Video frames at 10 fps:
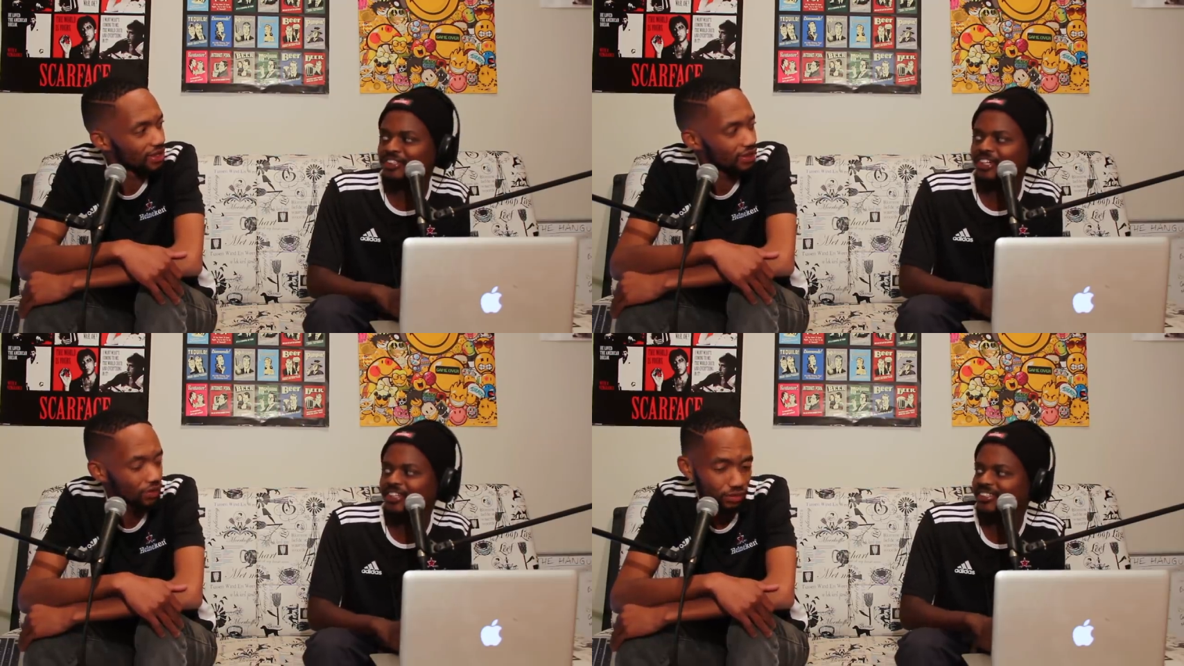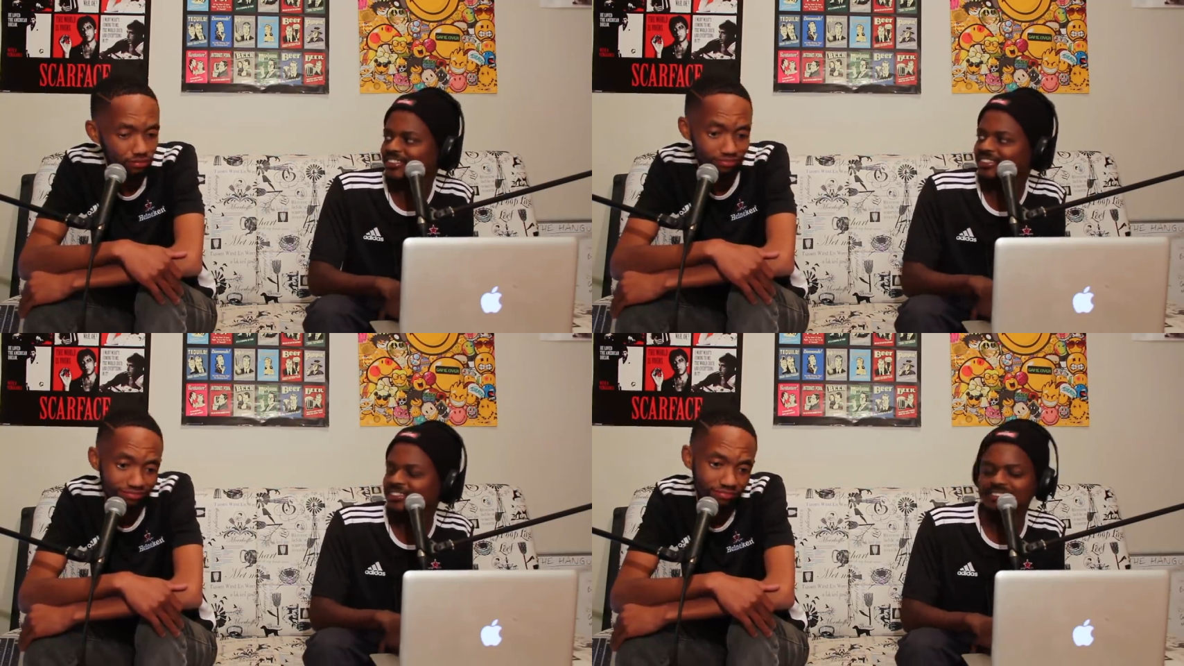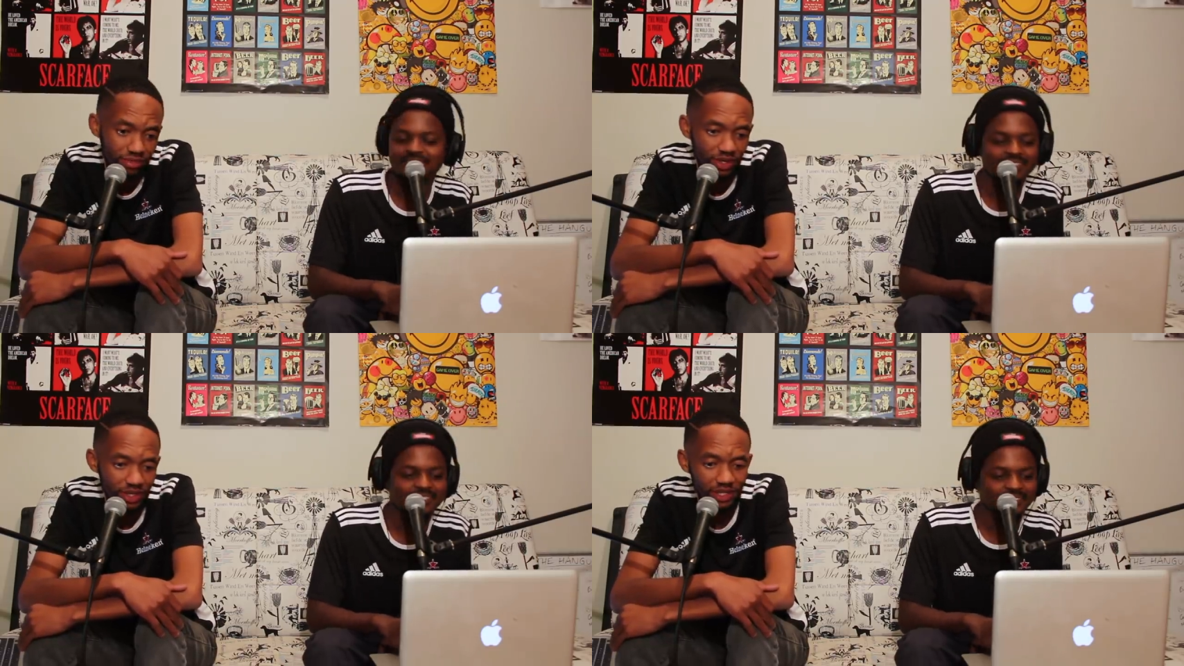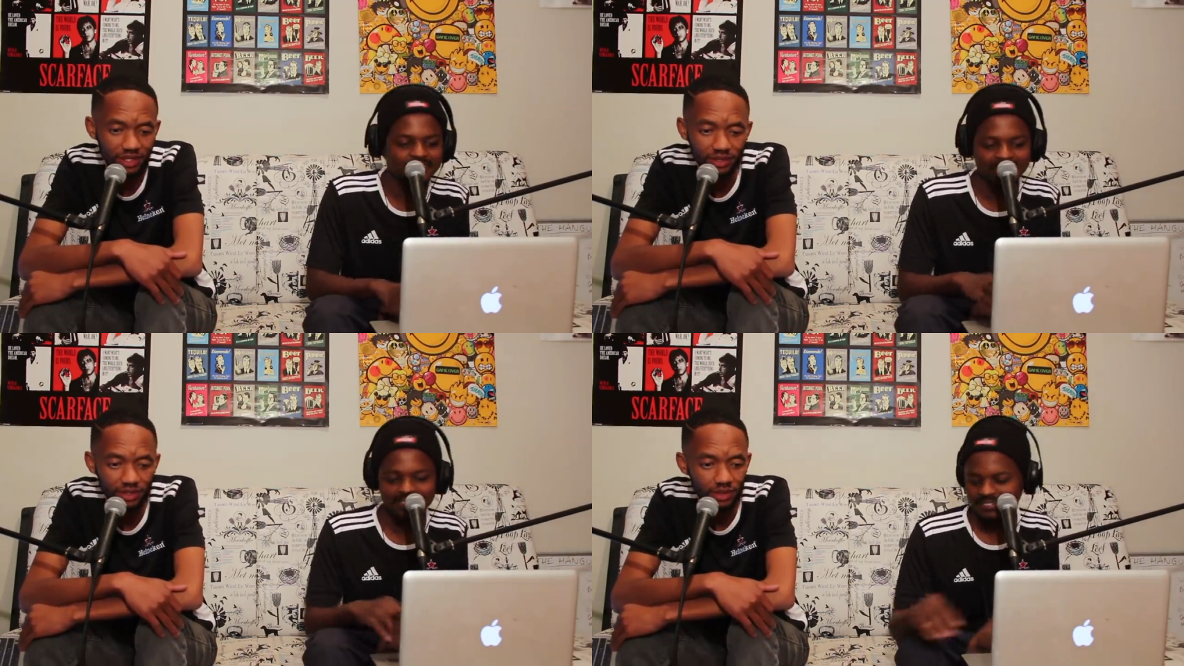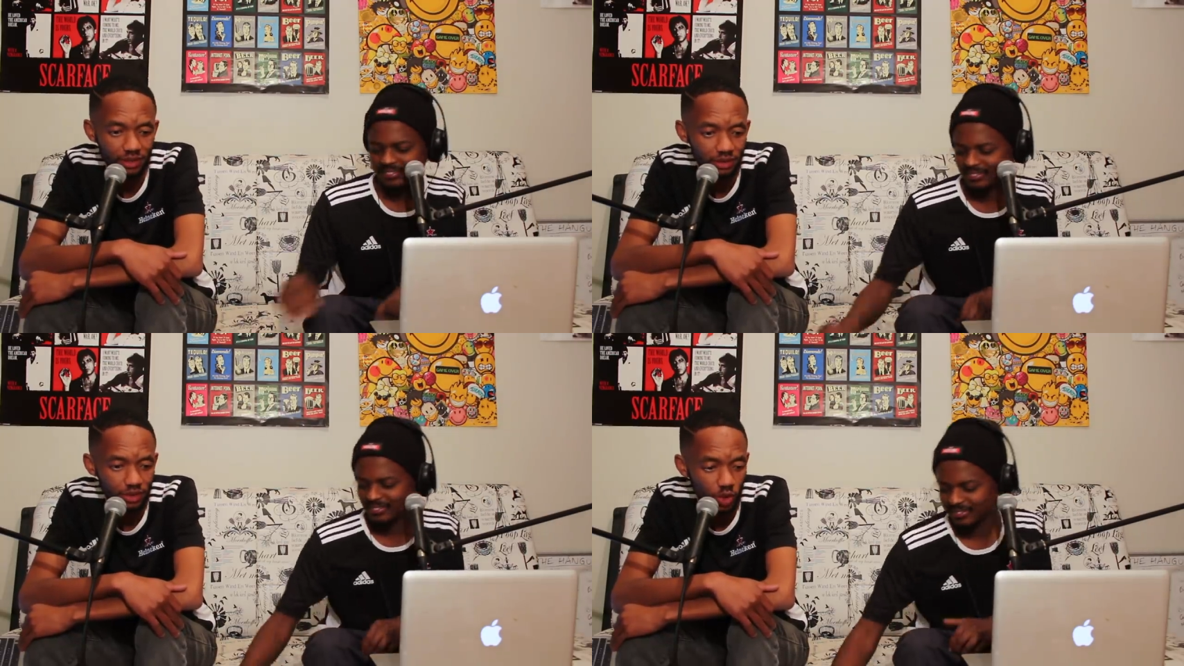Speaker 1: start. You know. Okay.
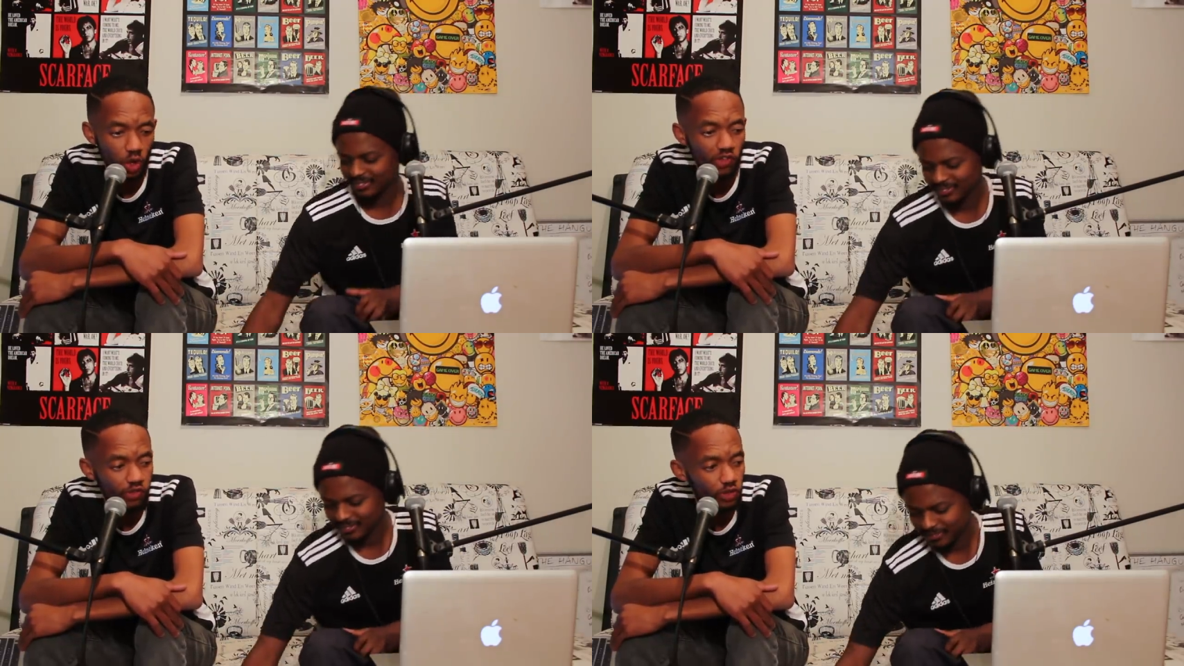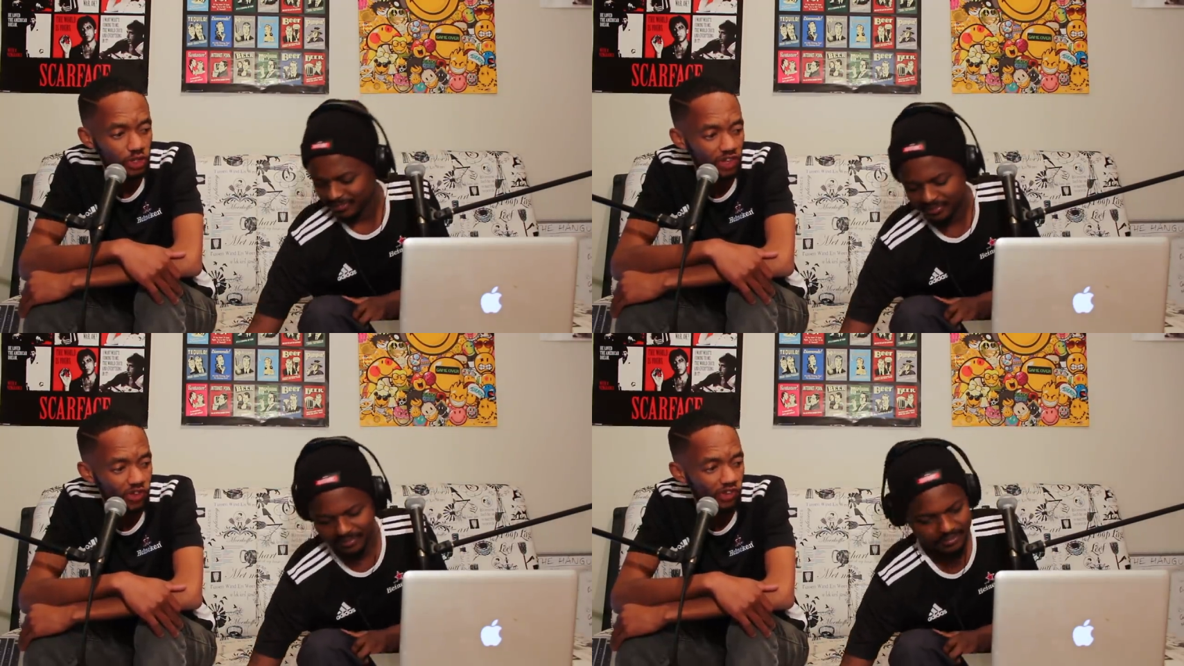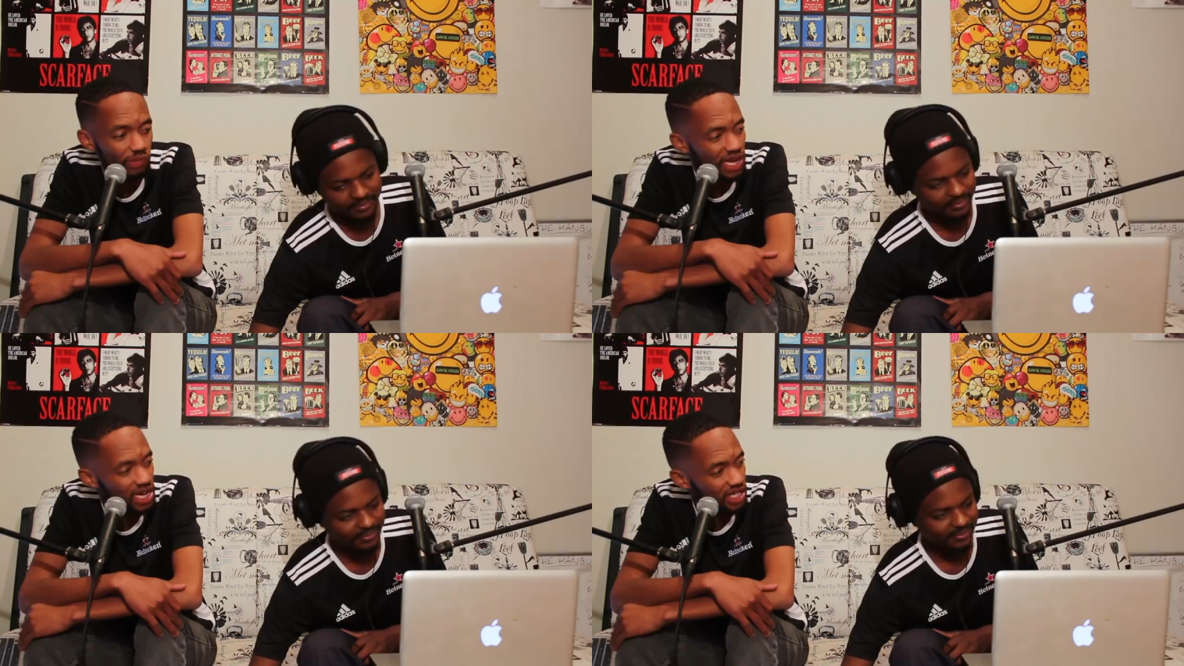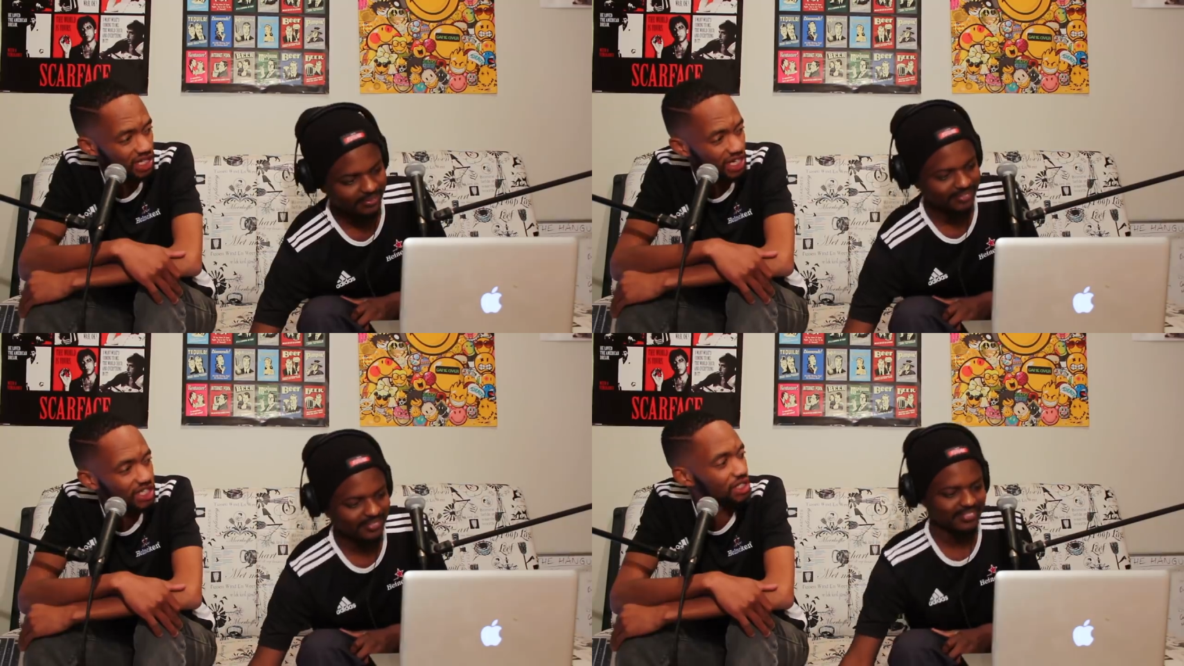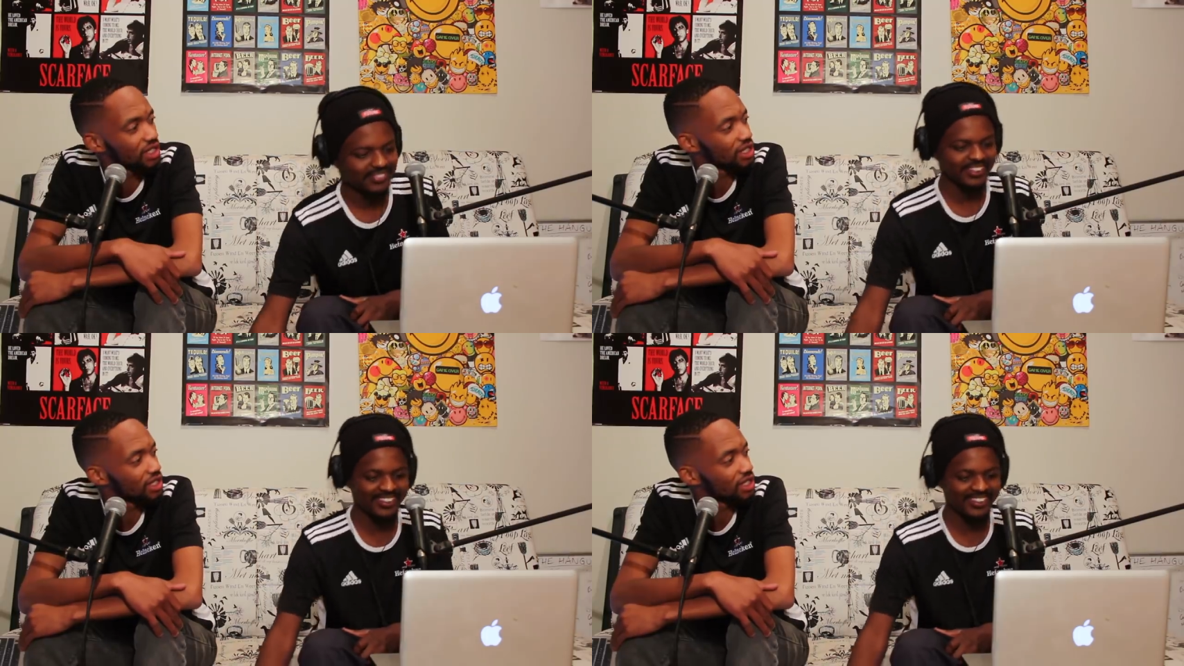So Hoff, Steve Hofmeyr is a legend.